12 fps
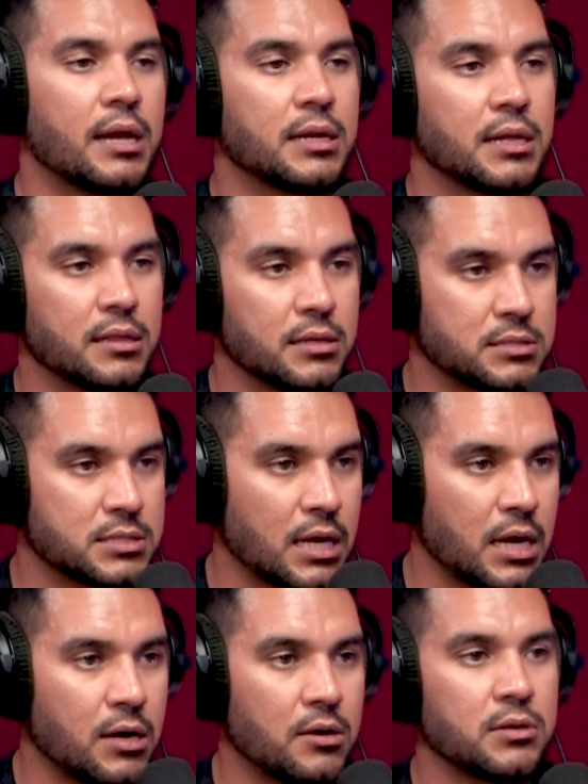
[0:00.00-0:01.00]
editing the
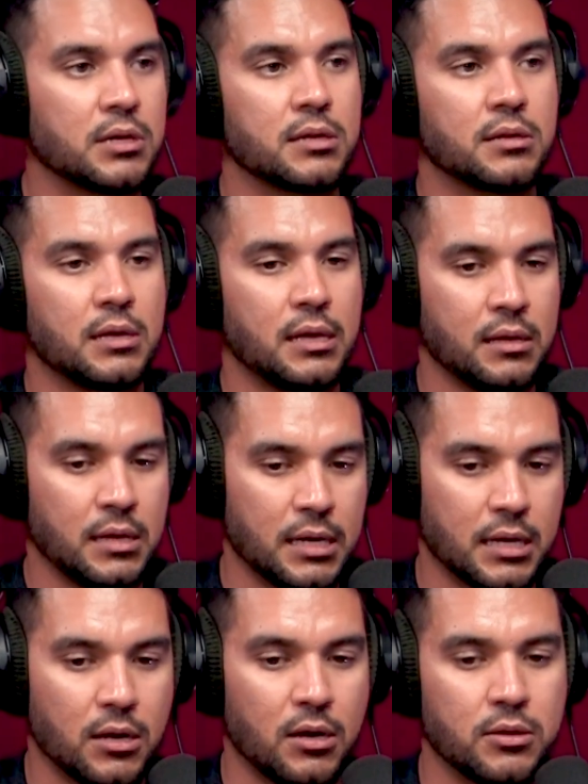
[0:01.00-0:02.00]
sound and
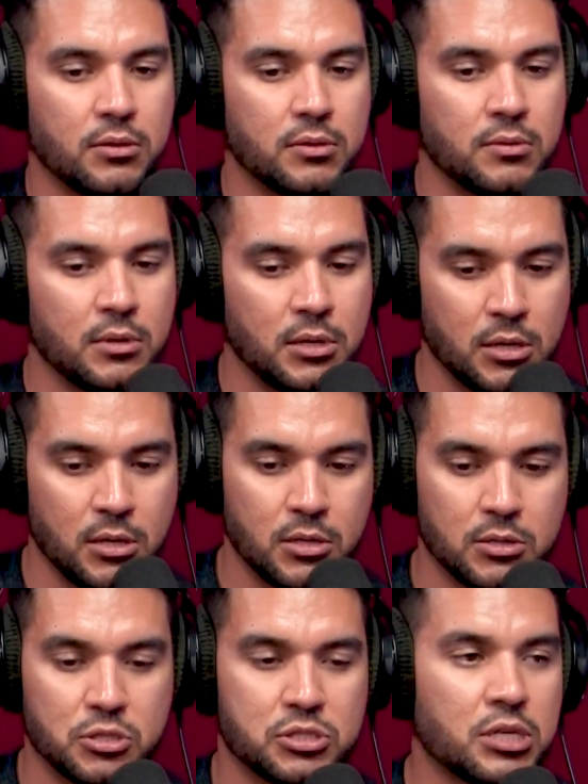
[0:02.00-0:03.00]
getting all the
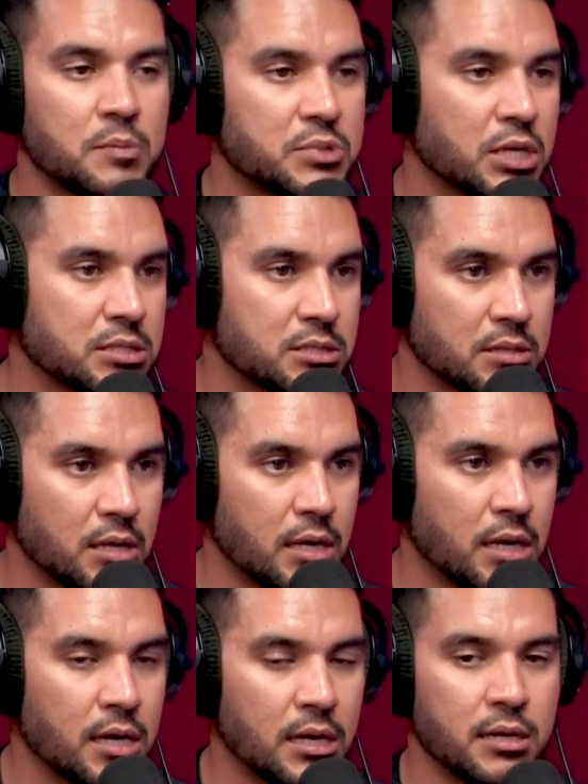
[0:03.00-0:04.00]
the subjects
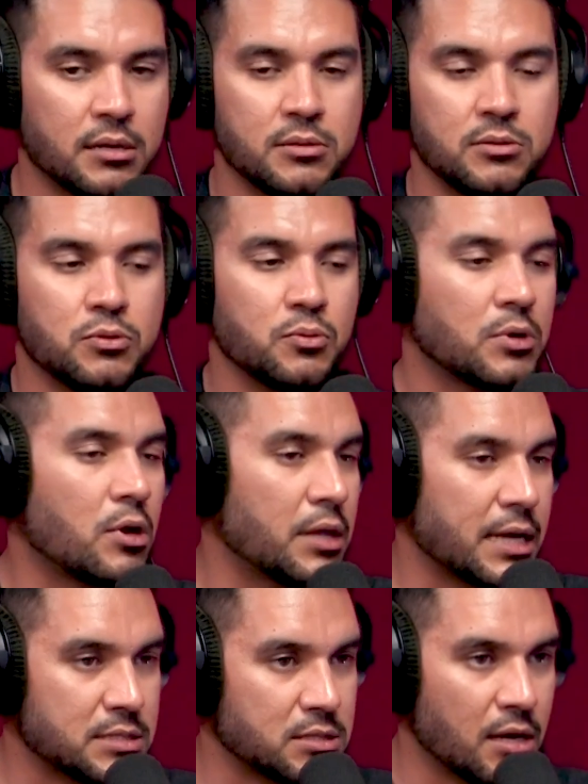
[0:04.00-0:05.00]
and doing all
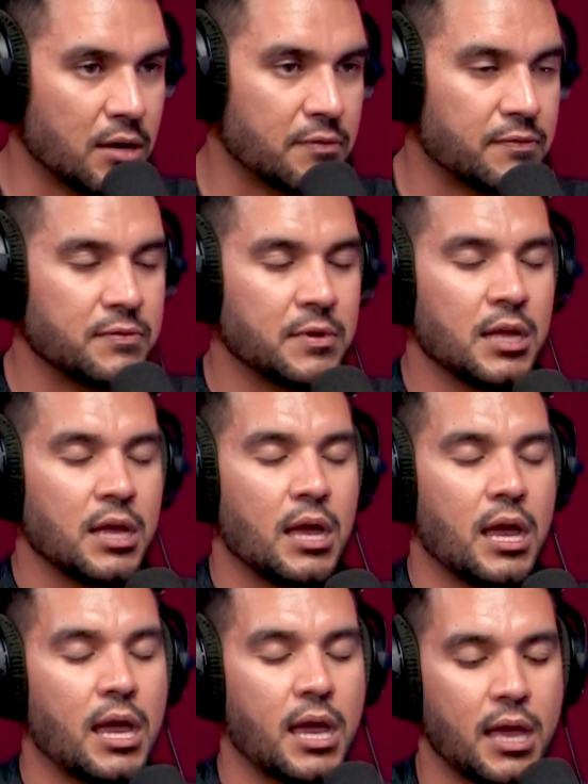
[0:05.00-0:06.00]
that stuff.
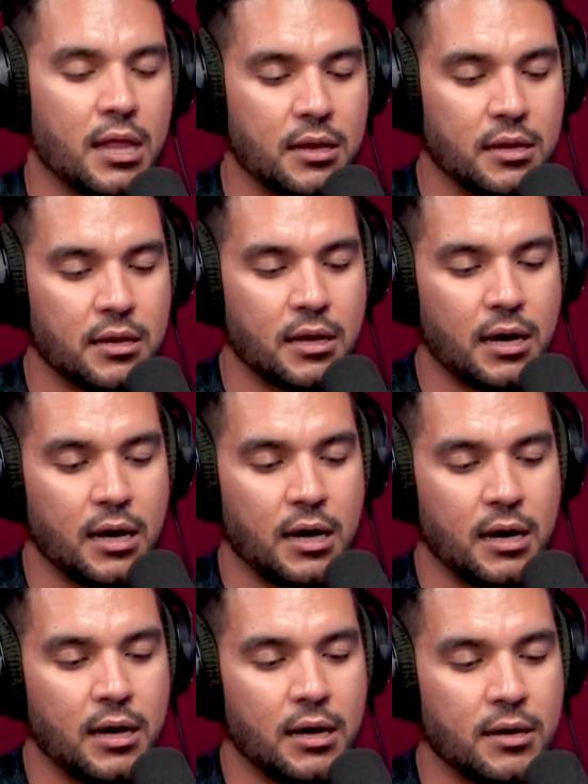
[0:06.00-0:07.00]
And
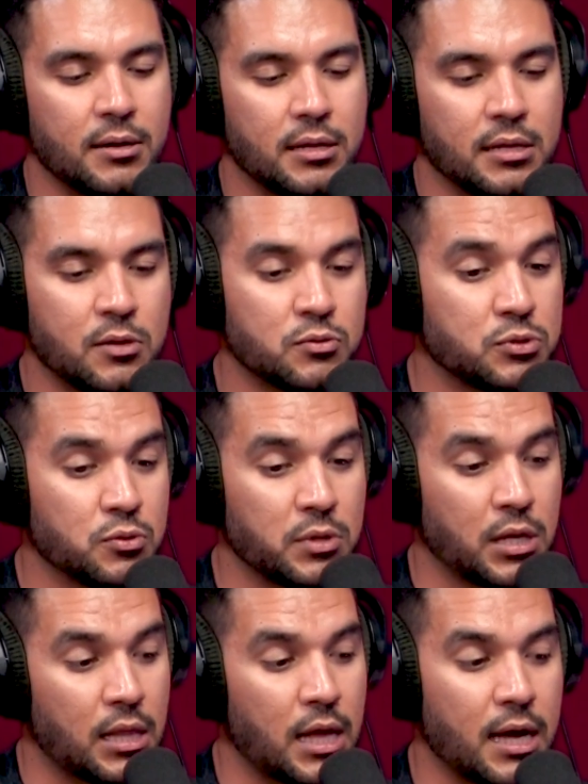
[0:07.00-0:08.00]
uh, he was
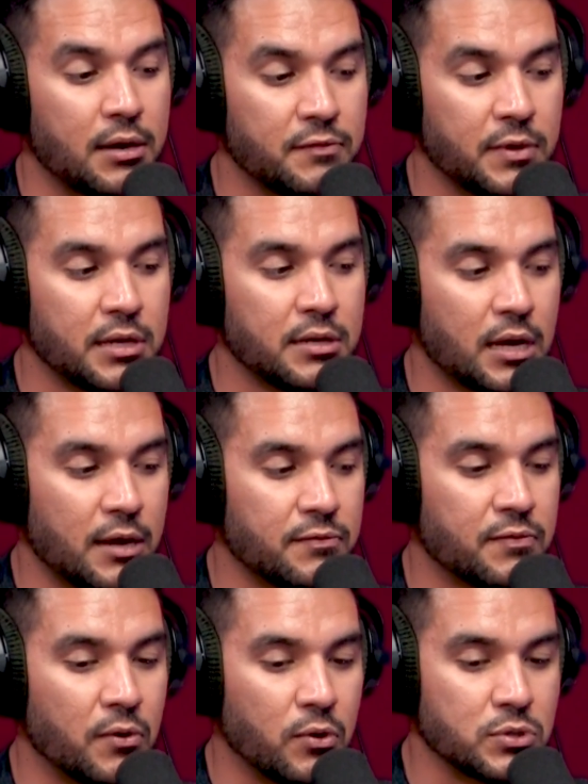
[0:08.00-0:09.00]
doing a lot of it
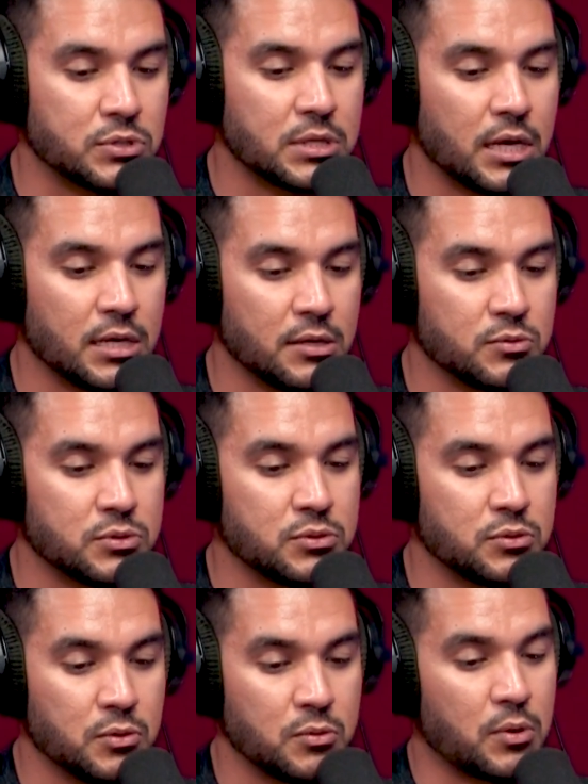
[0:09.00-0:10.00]
at first, and he
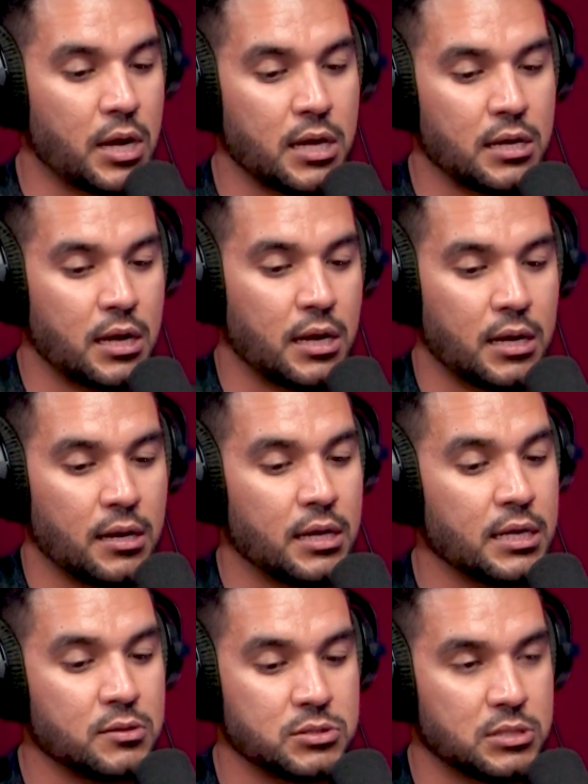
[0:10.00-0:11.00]
was doing great. And uh,
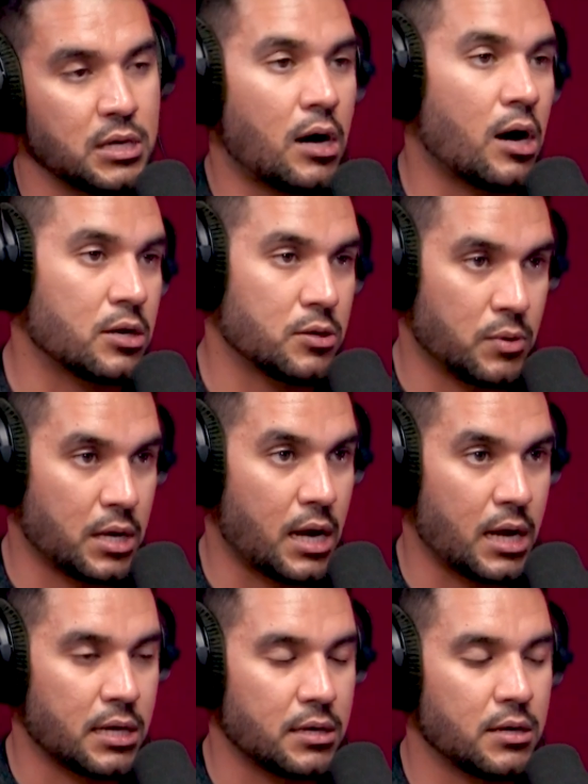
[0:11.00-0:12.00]
he's audio
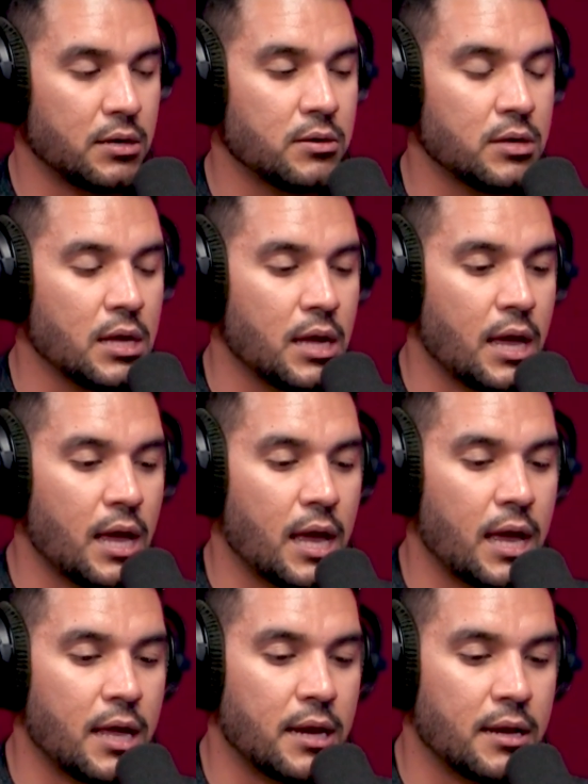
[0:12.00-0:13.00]
guy, you know,
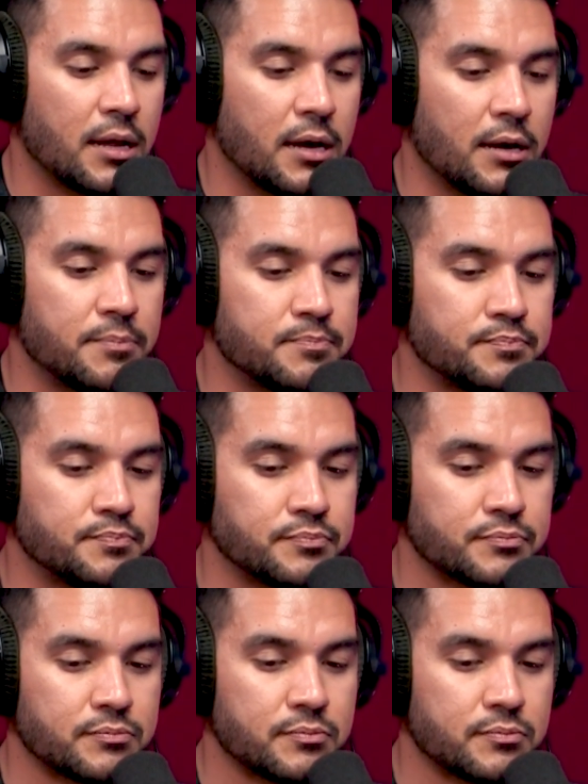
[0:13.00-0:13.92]
and. Um,